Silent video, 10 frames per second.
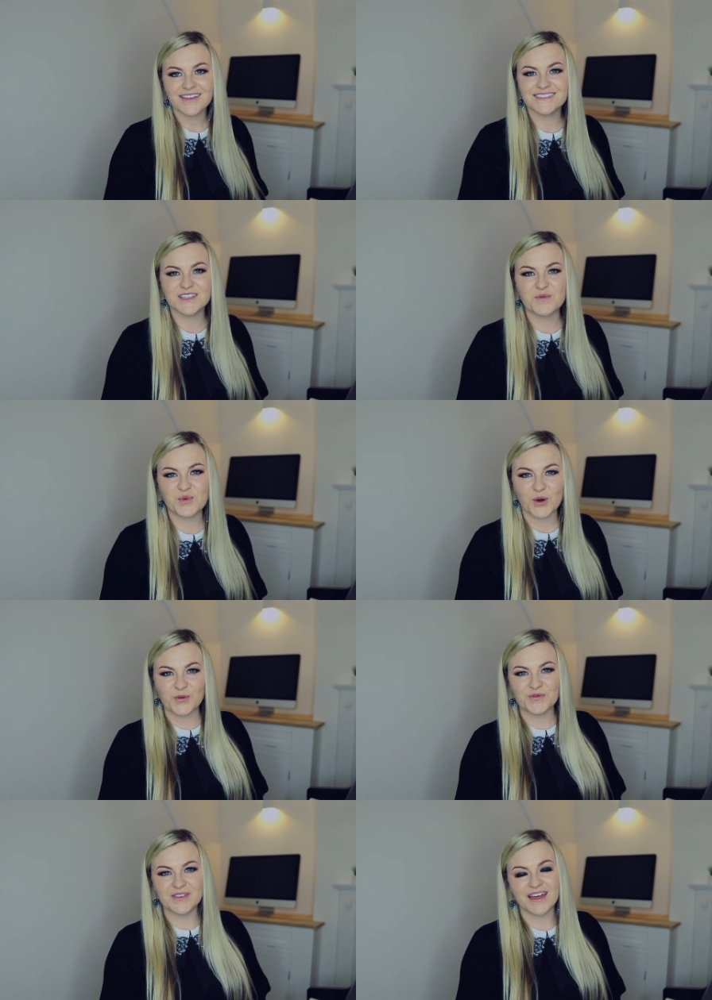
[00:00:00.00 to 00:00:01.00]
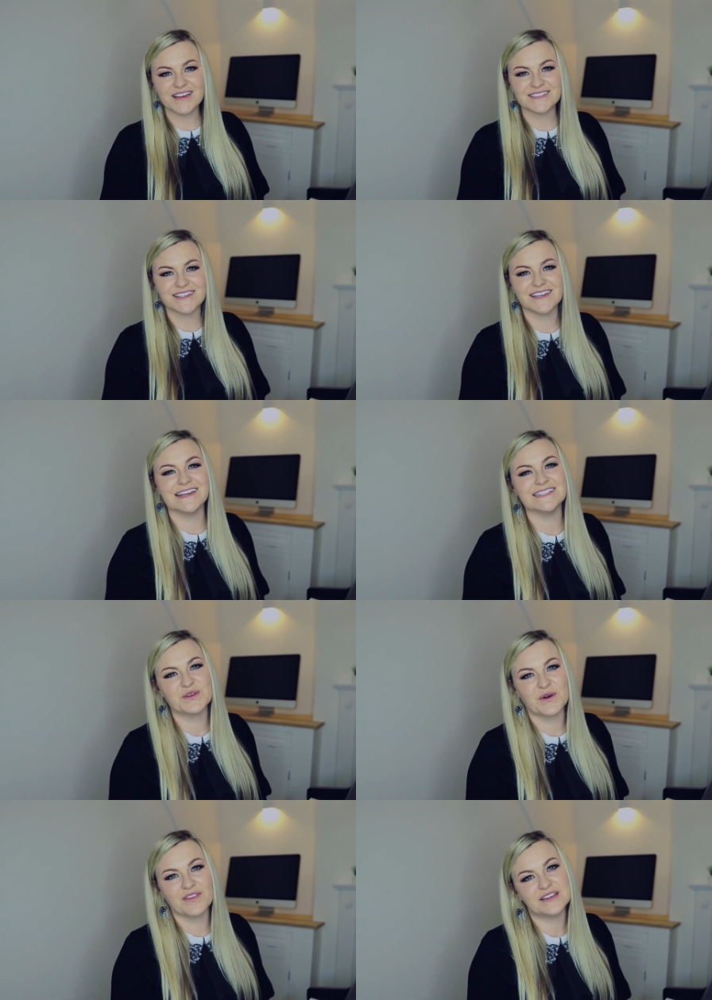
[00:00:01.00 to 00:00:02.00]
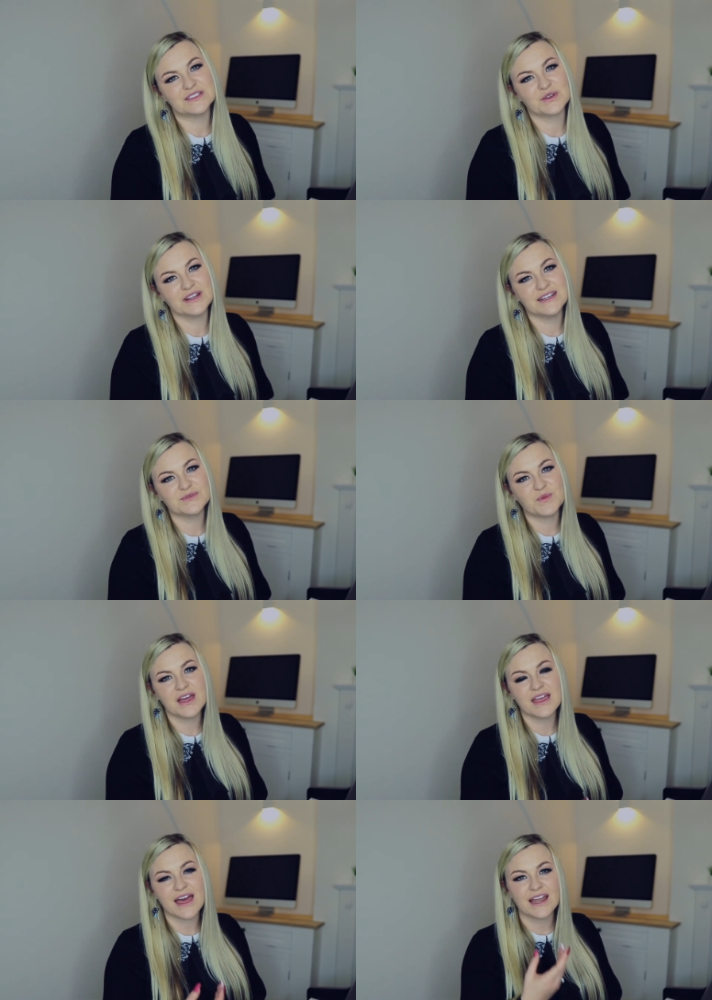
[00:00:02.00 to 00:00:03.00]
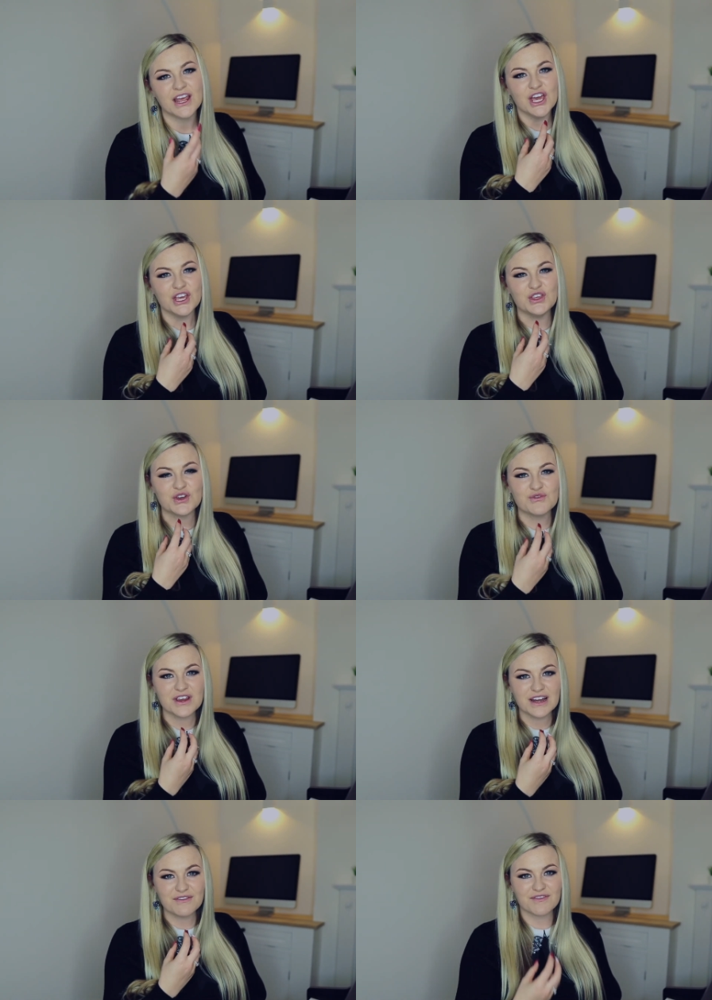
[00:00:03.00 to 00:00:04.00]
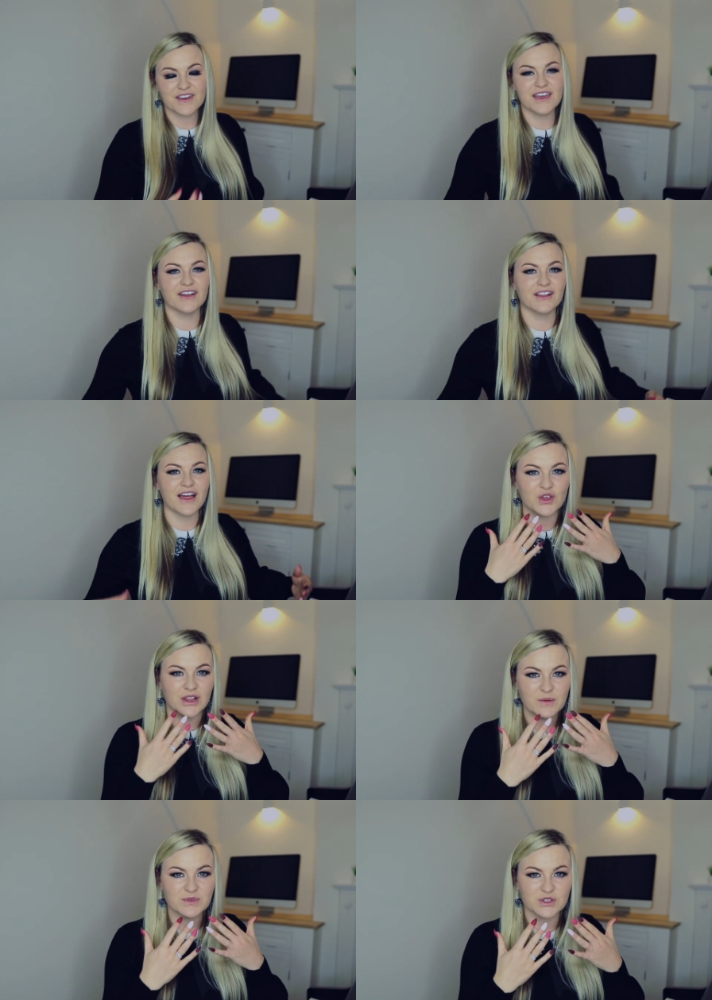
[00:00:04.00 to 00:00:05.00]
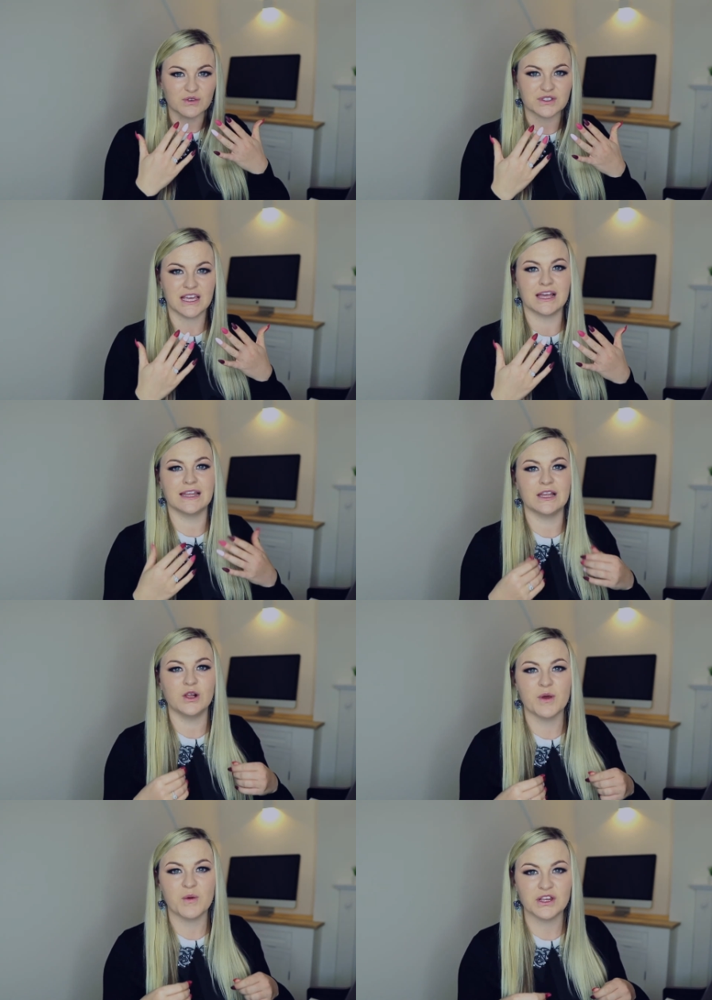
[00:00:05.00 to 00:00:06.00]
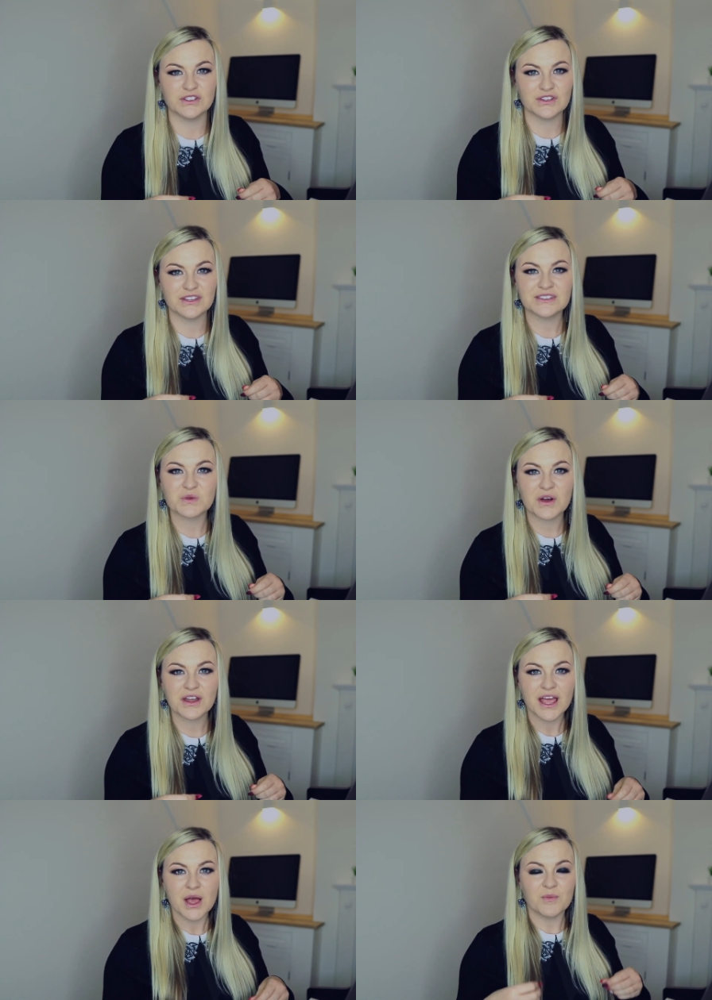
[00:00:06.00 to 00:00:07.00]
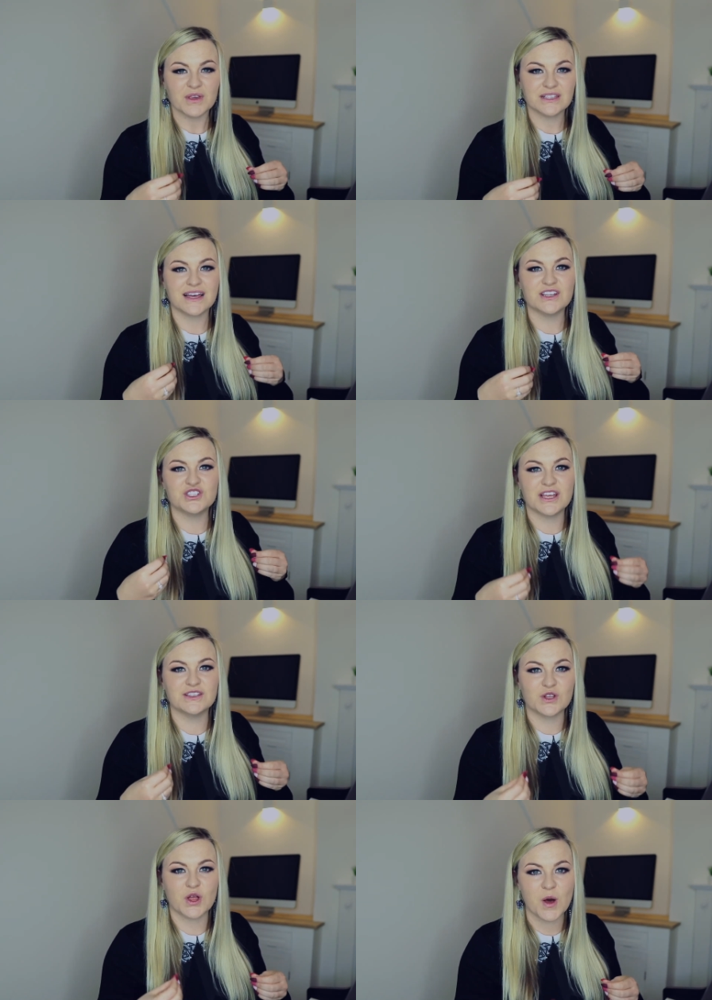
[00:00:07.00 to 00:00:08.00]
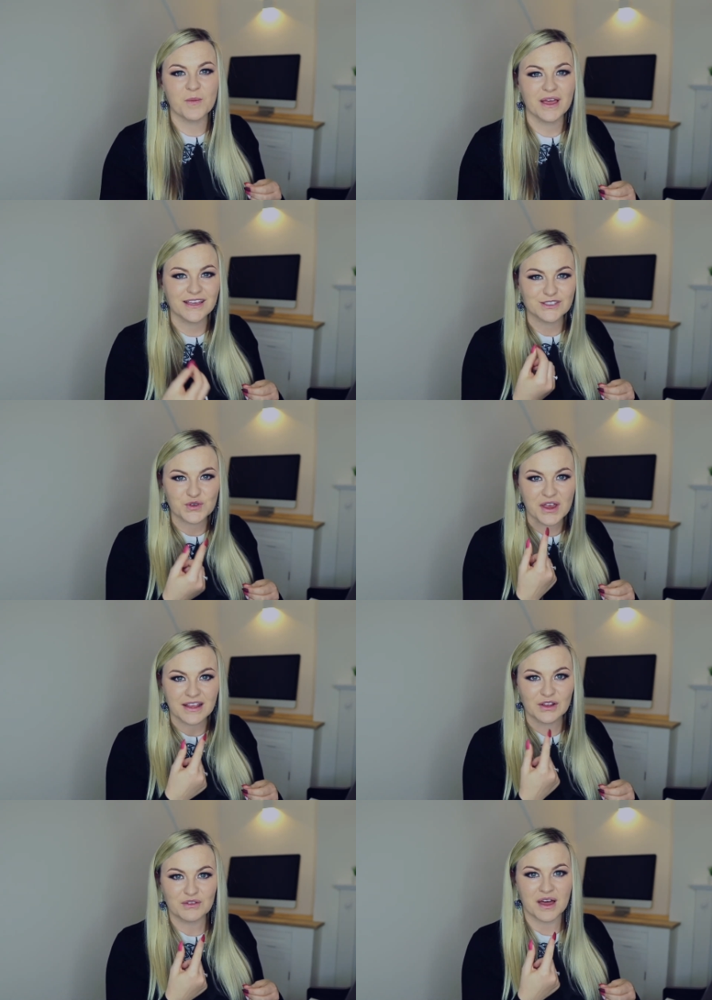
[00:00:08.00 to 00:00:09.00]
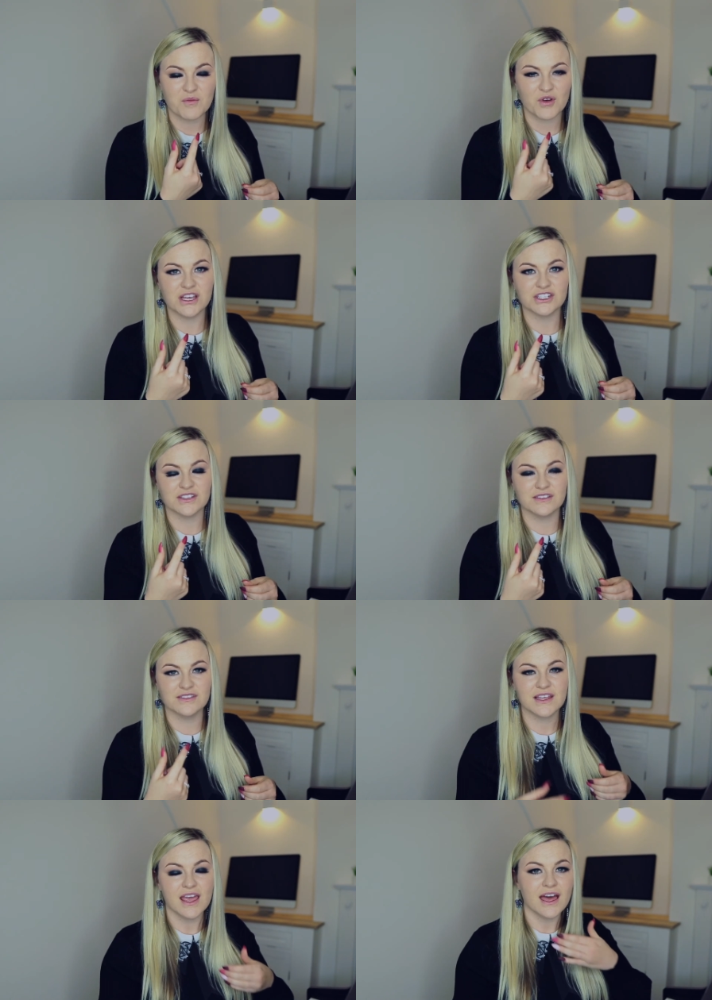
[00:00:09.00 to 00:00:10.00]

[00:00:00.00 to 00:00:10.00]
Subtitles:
Simple, nice, easy one this one is, but again, you can really feel your lips sort of tickle a little bit when you do this one because that gentle humming is creating little vibrations,